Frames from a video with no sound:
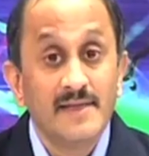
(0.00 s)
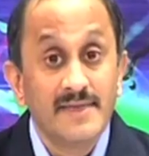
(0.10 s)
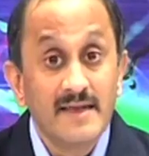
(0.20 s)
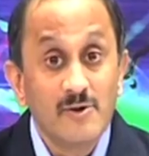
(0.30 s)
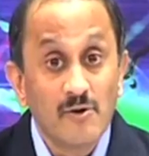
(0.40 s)

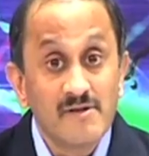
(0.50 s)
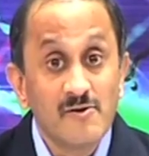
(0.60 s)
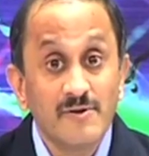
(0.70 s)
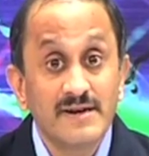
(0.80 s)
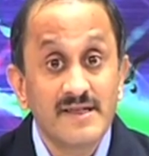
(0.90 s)
there is
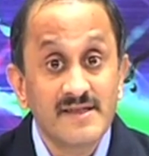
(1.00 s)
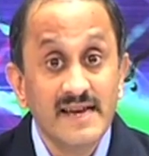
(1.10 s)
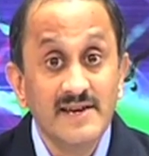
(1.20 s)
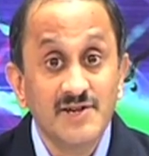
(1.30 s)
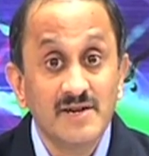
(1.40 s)
also the
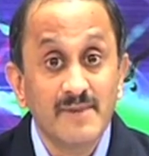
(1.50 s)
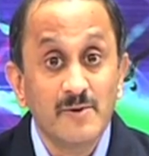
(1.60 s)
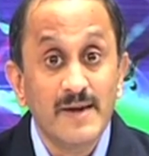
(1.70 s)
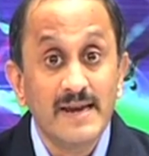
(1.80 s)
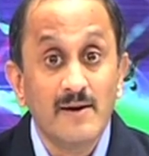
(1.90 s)
distinction
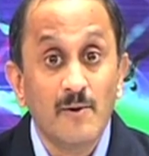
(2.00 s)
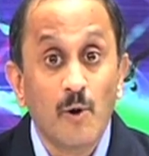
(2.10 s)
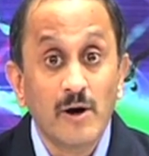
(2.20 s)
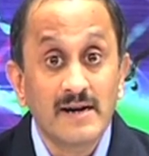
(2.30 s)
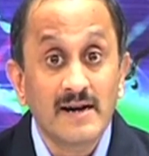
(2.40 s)
between
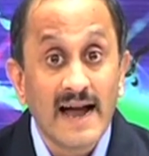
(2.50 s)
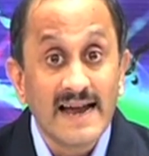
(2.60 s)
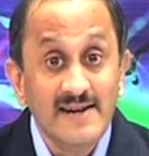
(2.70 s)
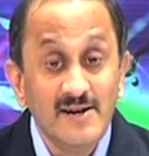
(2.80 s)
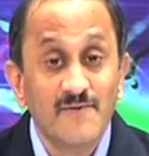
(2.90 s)
what
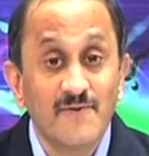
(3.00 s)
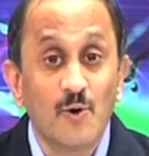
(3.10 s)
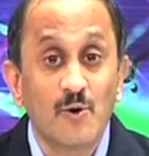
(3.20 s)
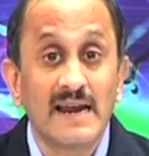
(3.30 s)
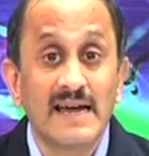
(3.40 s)
kind of
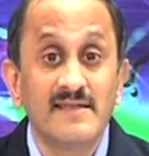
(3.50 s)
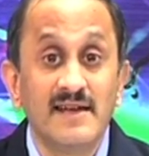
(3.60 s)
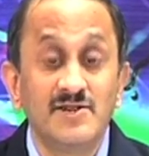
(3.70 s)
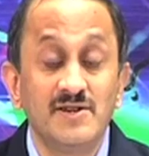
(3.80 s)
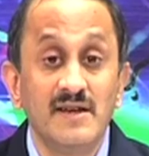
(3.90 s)

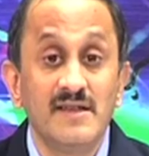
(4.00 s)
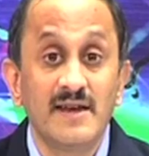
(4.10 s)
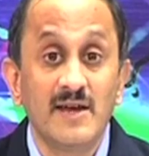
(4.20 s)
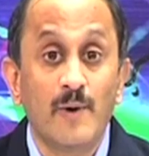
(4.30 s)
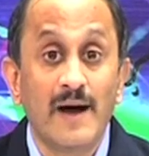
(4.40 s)
localization is
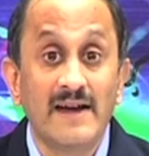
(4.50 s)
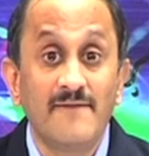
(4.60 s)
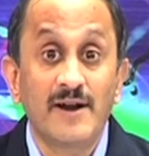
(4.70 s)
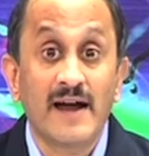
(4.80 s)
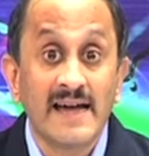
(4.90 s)
required
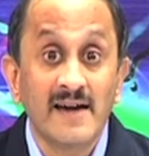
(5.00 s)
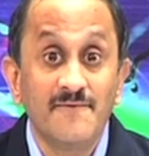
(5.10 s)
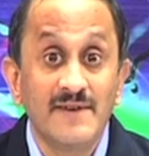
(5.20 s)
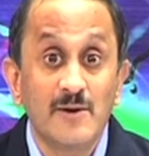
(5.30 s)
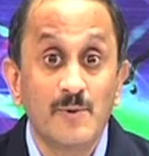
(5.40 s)
for higher
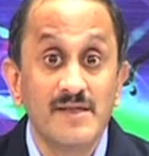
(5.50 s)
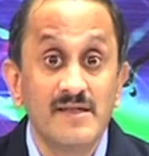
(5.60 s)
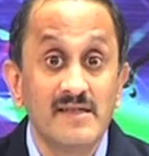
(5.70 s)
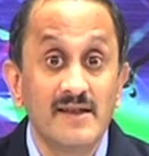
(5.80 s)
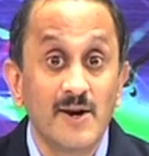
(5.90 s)

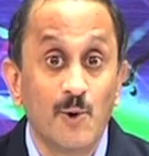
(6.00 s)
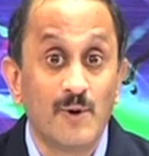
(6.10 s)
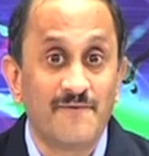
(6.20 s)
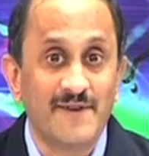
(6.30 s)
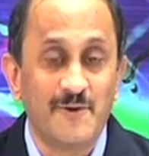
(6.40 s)
frequencies and
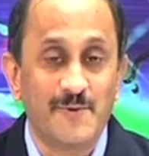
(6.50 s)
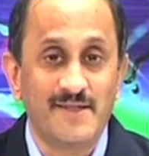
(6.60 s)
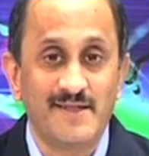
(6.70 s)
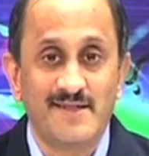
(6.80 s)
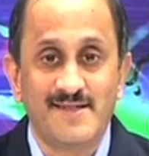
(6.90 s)
lower
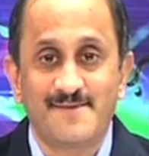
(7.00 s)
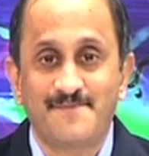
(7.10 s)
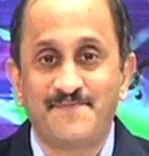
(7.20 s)
frequencies.